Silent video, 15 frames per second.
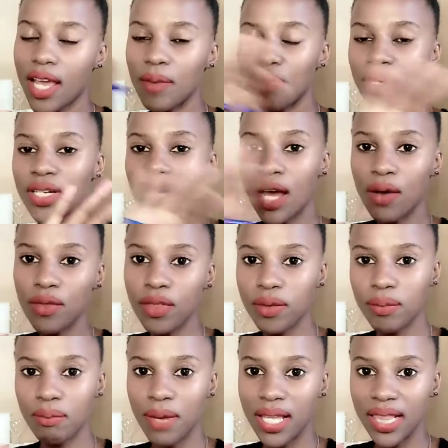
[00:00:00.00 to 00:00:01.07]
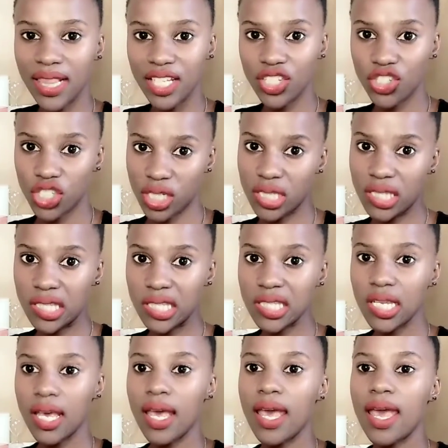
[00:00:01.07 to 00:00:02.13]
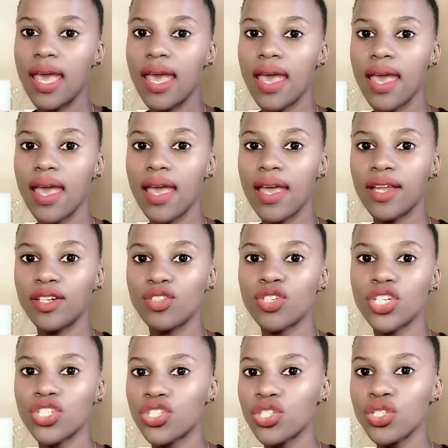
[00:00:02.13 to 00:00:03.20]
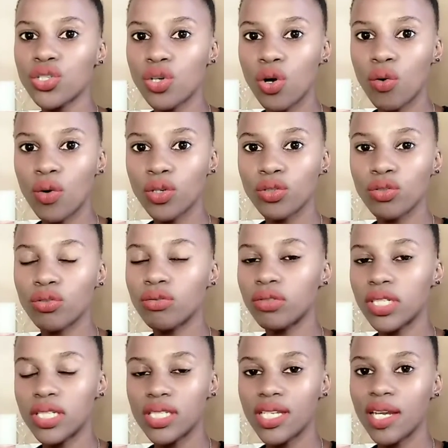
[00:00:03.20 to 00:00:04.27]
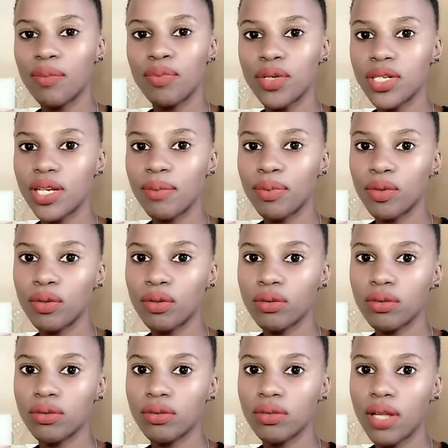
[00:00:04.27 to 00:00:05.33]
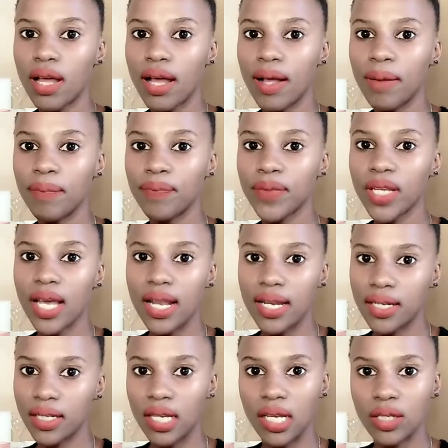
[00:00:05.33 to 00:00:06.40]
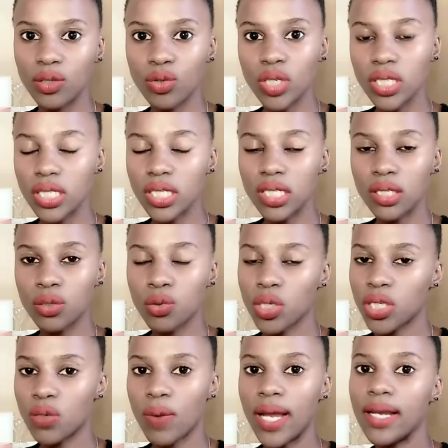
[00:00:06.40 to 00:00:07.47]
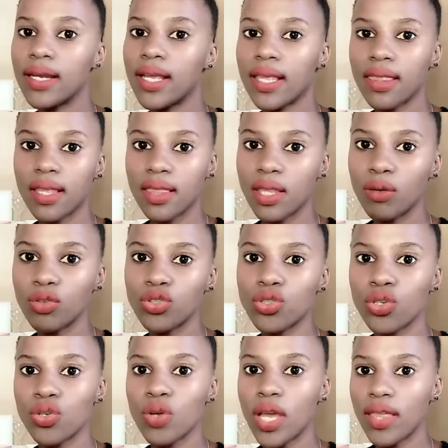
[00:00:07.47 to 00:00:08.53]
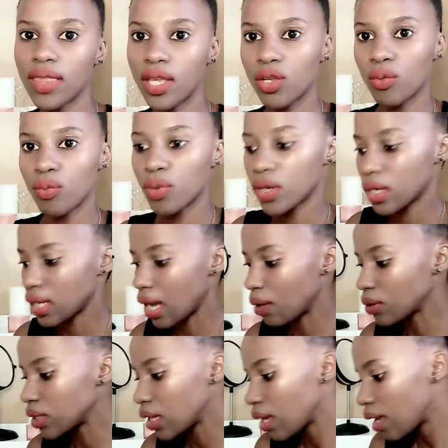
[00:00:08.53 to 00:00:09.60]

print out monthly sheets, and you can just go on Google and say printable calendar 2021, and then they'll show you, and then you print it out.